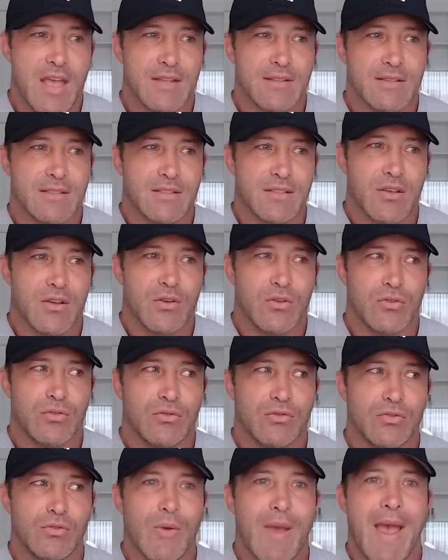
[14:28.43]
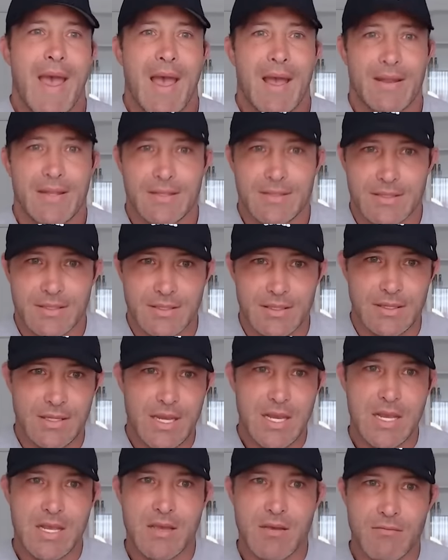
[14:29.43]
And so you add in
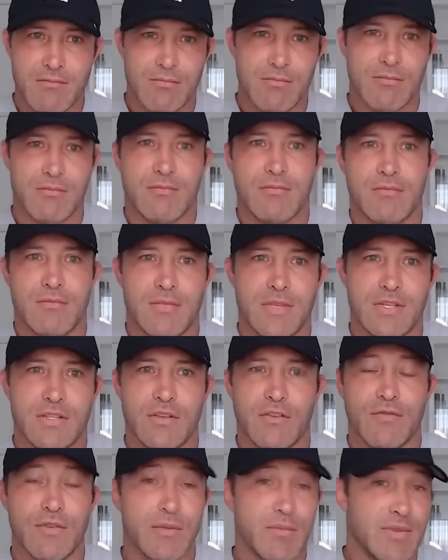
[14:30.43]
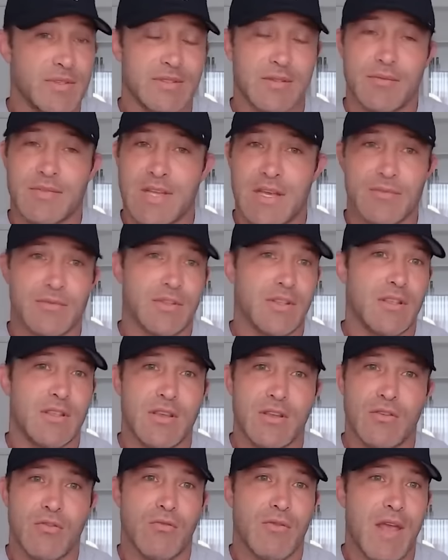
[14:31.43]
selenium into the feed, because sometimes
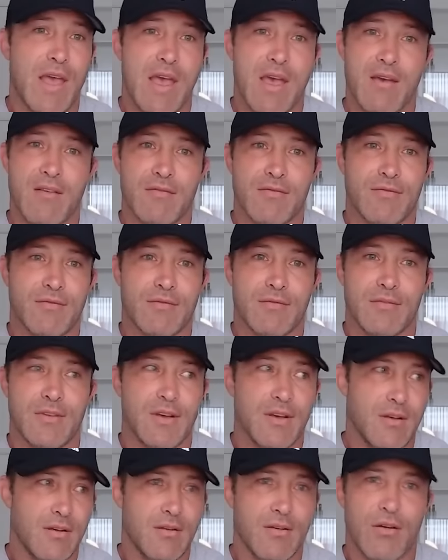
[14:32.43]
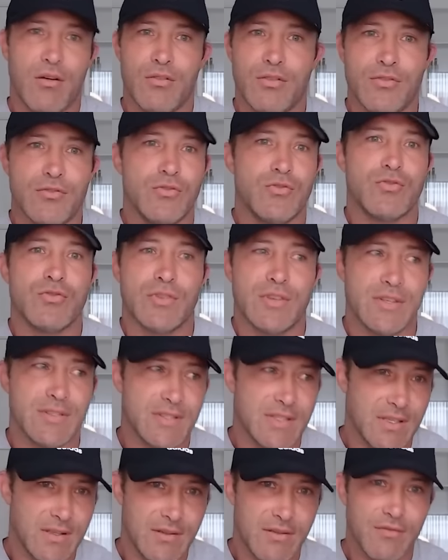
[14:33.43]
they don't have all the
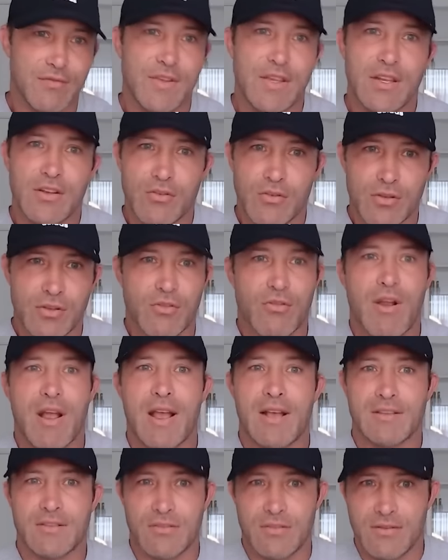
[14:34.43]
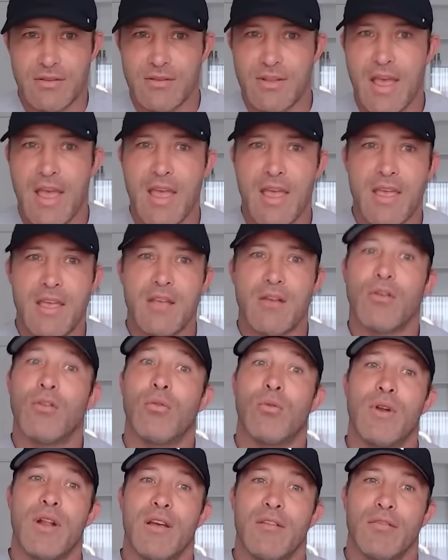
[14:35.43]
nutrients in the feed or in the grass or in the hay
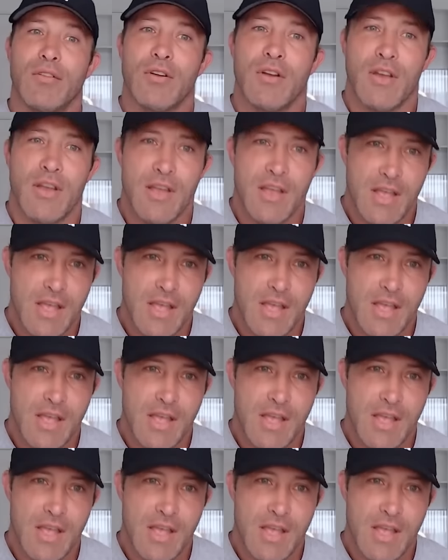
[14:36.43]
or whatever.